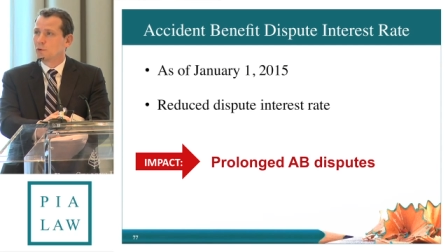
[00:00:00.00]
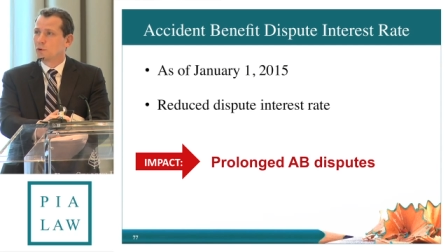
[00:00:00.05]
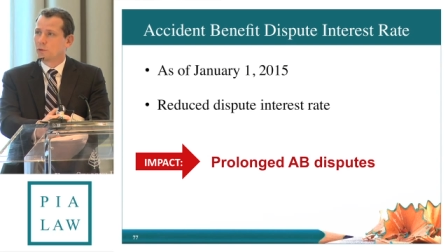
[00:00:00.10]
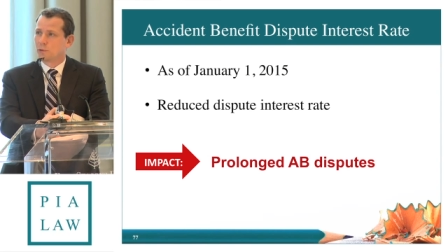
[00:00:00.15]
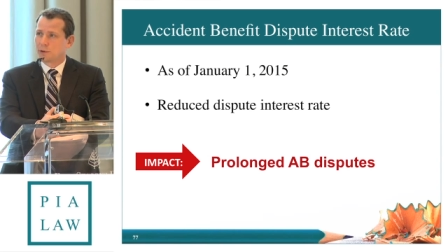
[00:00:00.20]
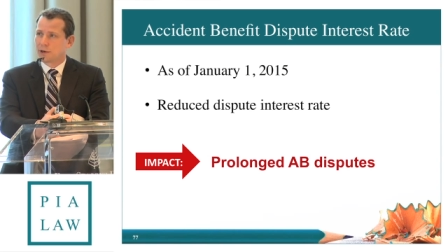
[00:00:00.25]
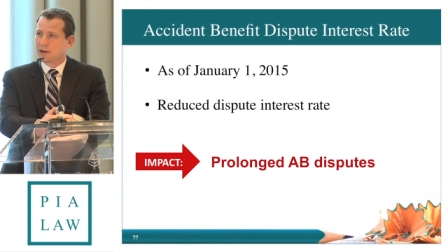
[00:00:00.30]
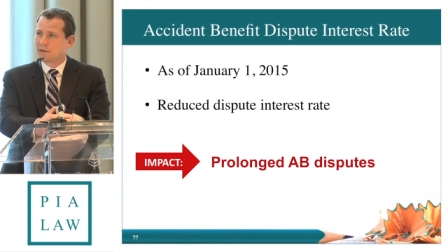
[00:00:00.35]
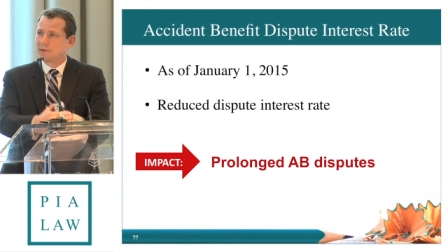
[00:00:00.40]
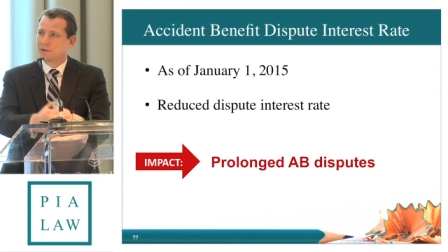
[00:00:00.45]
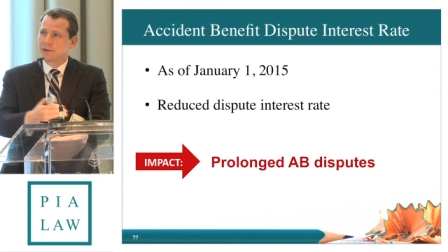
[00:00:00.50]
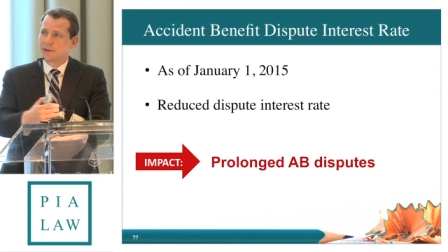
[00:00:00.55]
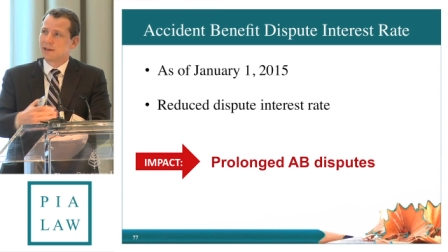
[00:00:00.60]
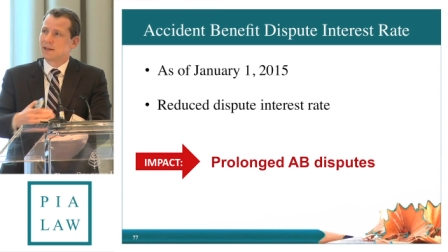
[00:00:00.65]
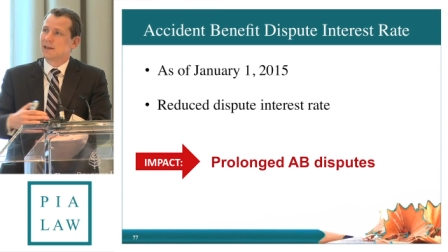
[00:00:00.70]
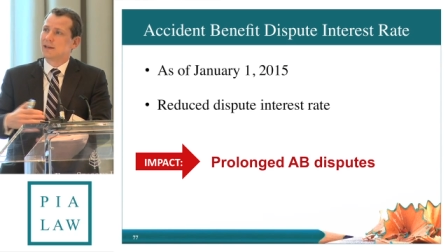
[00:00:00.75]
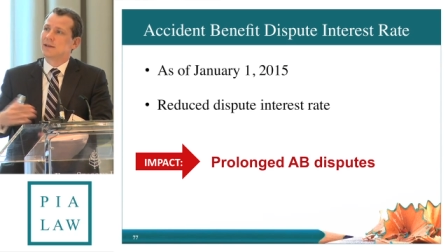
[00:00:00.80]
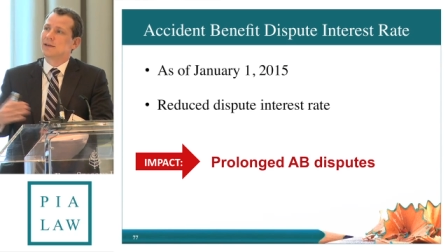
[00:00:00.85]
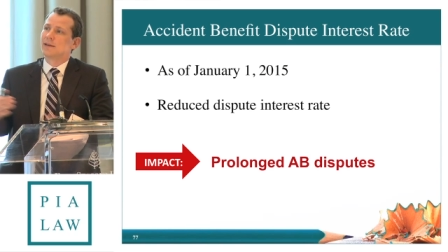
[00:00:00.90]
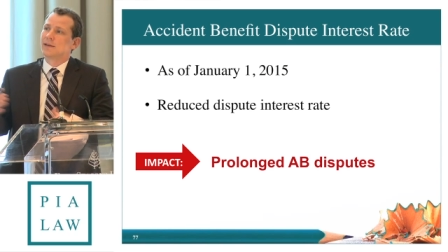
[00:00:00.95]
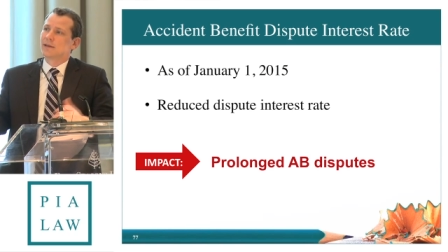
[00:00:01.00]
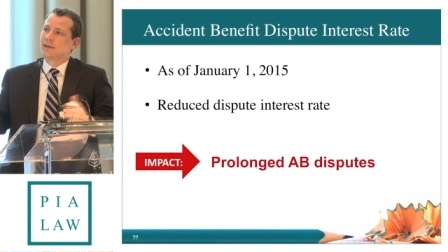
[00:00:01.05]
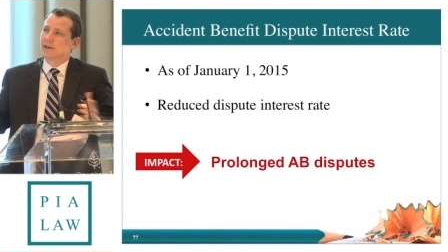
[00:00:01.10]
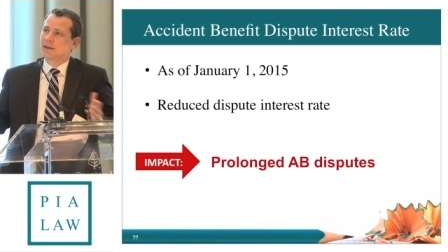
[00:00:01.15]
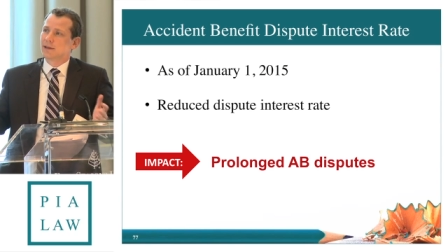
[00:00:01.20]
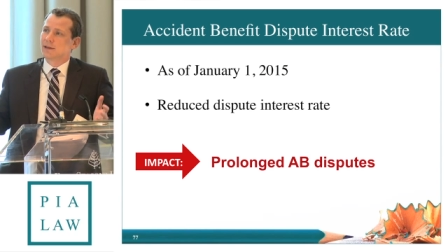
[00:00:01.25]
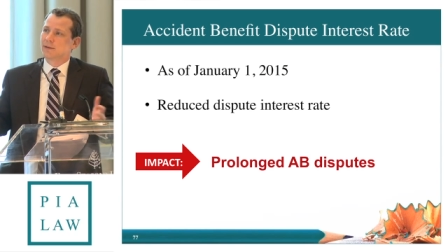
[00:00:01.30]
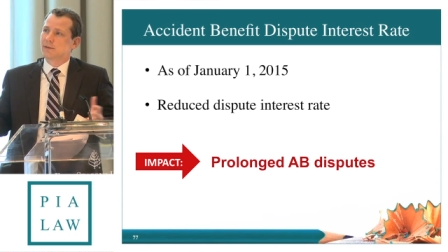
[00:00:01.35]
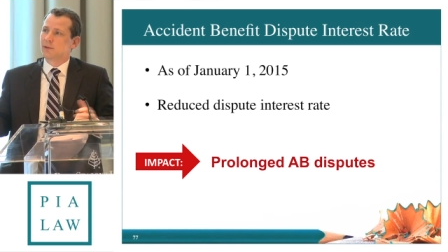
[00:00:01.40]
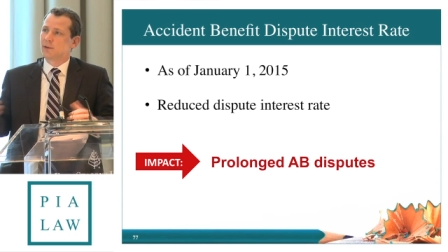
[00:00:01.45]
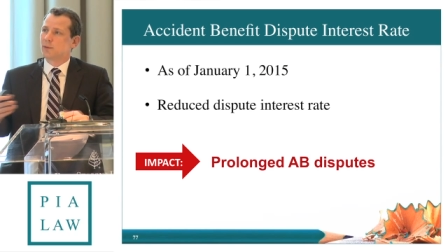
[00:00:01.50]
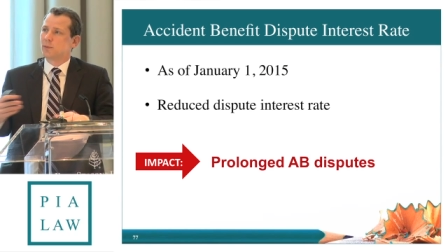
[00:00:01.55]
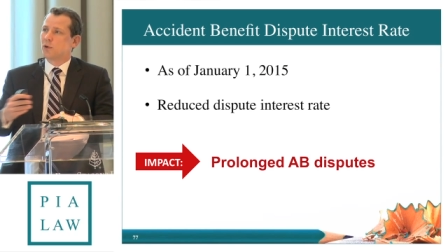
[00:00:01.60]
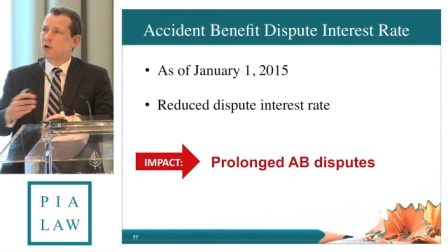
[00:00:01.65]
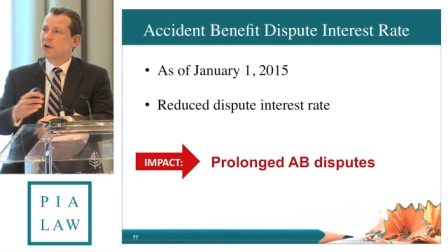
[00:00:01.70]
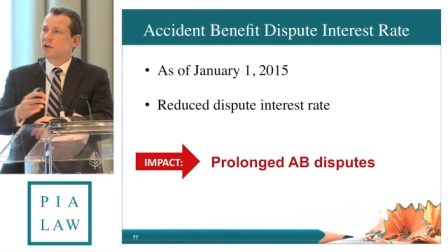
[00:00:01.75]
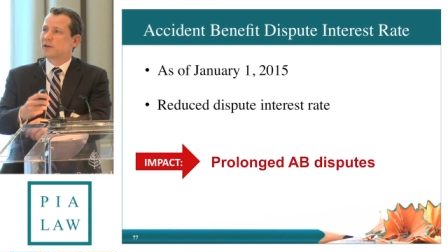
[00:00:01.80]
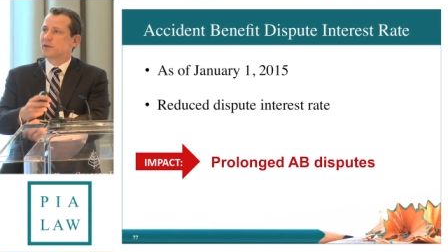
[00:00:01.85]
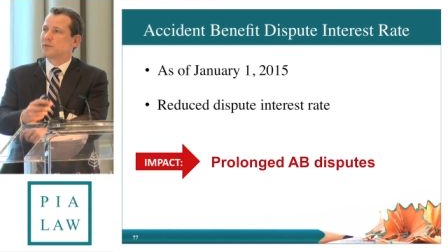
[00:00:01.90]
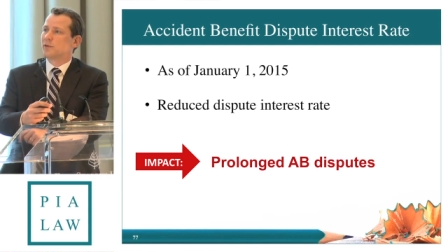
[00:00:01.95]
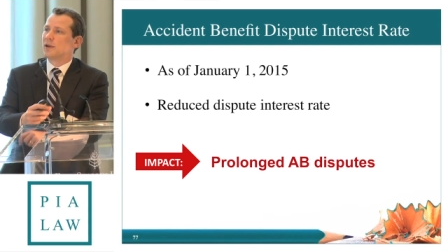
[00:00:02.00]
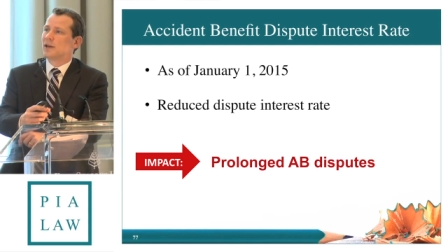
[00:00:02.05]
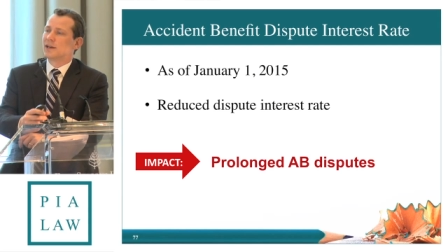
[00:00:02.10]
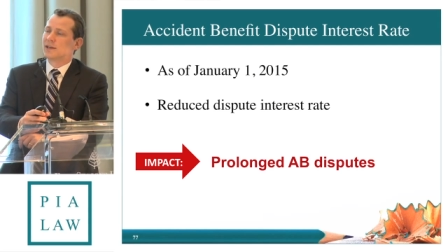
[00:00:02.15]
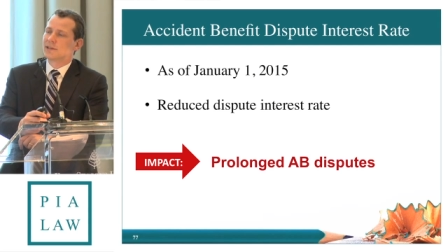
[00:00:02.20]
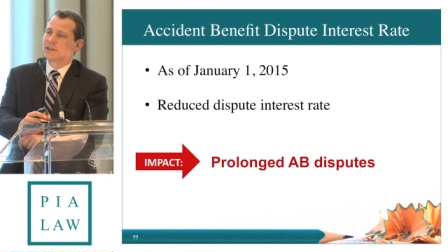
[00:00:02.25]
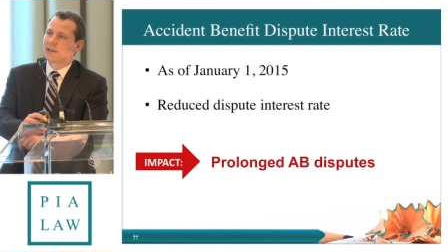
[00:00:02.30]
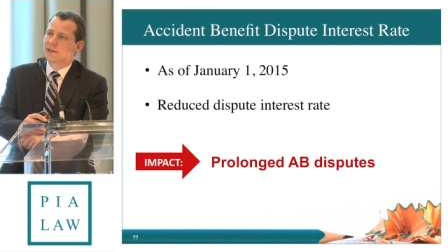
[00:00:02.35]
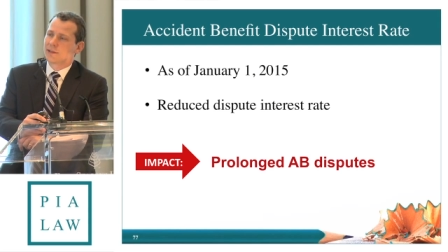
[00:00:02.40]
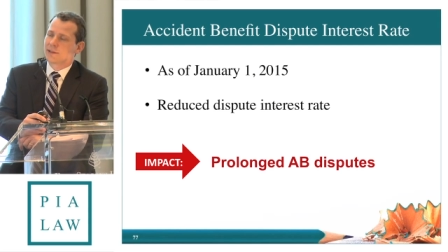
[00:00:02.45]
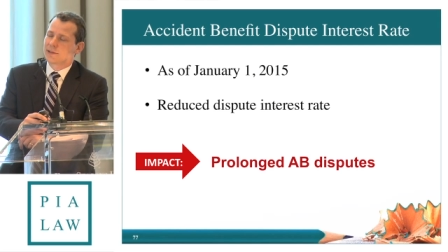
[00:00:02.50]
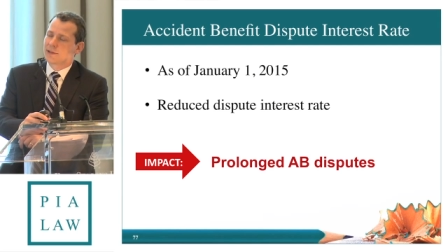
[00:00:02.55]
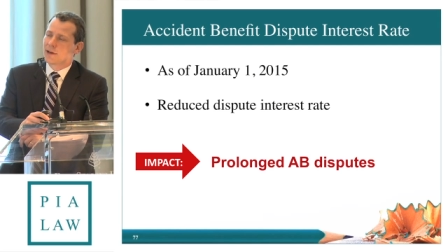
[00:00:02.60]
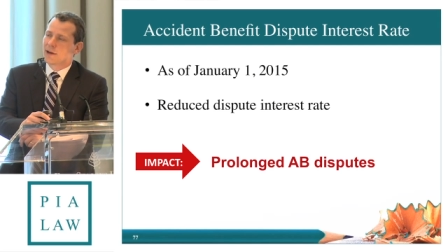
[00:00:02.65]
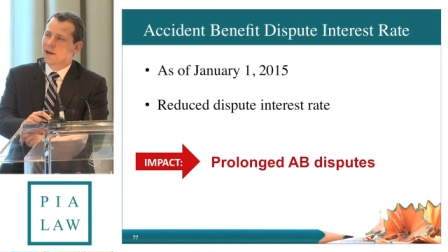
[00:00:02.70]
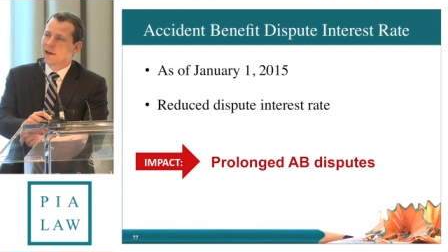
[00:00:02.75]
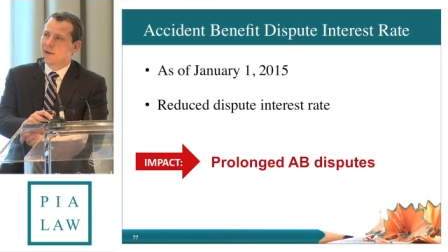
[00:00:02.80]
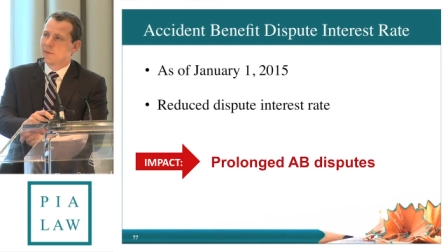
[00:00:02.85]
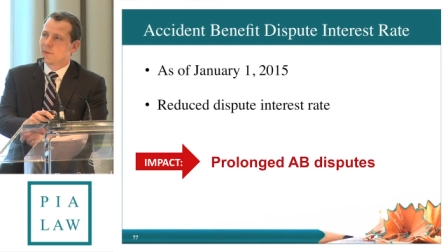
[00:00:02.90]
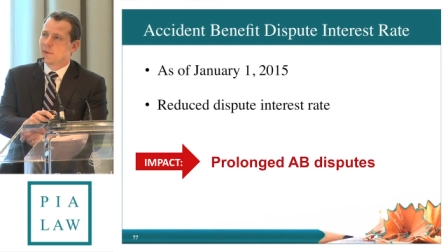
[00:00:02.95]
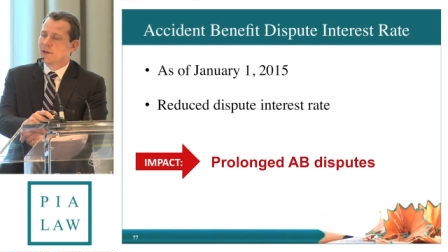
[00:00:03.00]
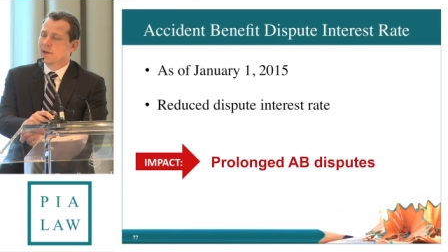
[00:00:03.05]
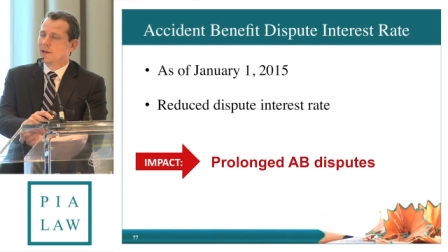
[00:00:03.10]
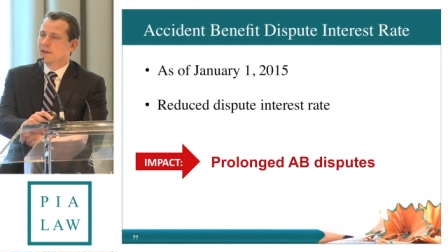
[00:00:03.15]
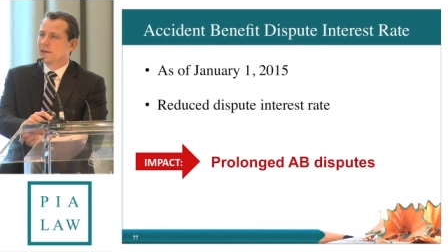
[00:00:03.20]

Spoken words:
or whatever the market rate is at the time.